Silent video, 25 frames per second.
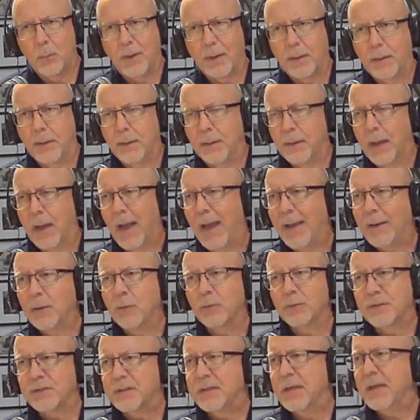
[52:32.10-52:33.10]
Right. Now, I
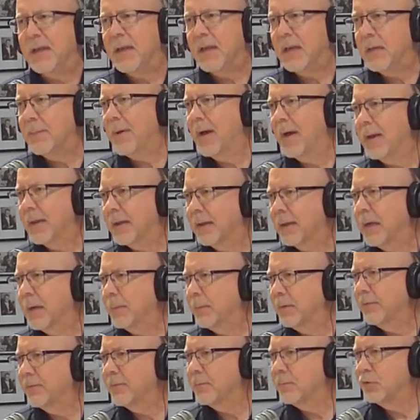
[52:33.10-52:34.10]
don't see anybody
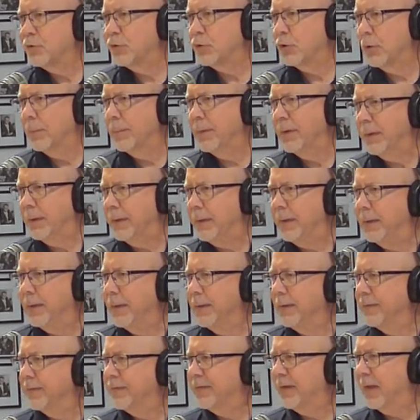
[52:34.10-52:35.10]
coming from Germany
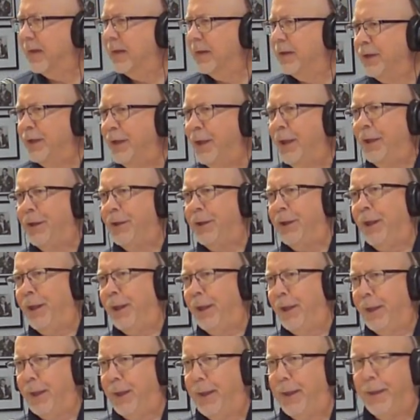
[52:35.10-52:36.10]
saying,
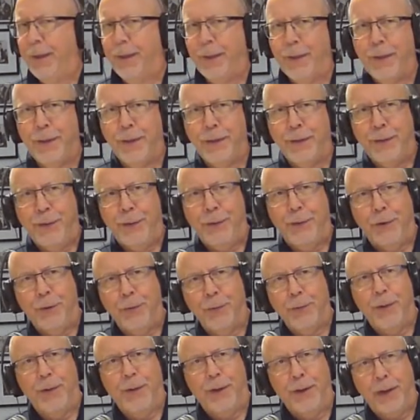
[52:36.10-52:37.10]

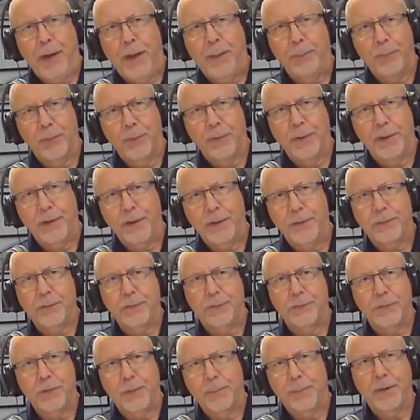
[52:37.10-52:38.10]
I'm related
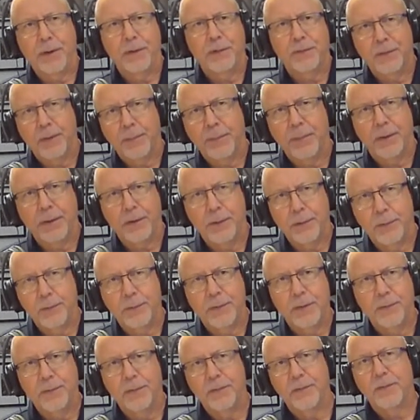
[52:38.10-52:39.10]
to somebody who
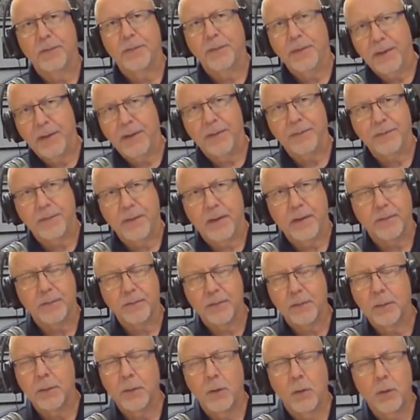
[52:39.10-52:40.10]
did this in the SS.